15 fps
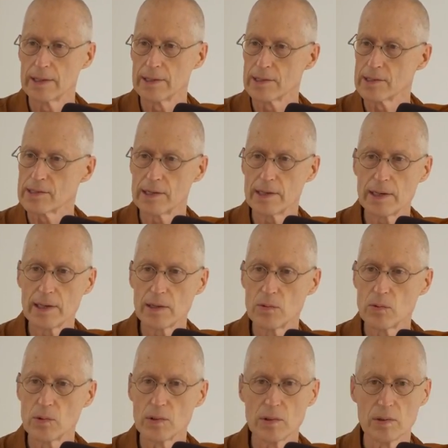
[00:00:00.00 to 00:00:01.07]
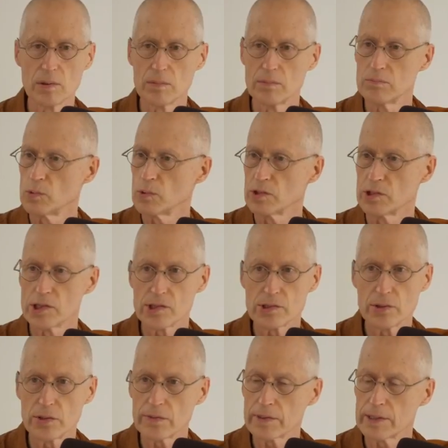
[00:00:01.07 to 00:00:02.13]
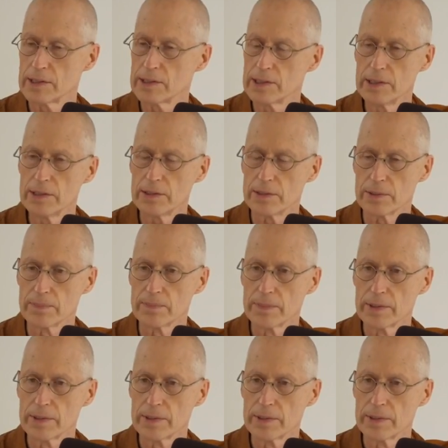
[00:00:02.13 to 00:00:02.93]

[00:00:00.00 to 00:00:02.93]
the sitting will, will just sort of continue.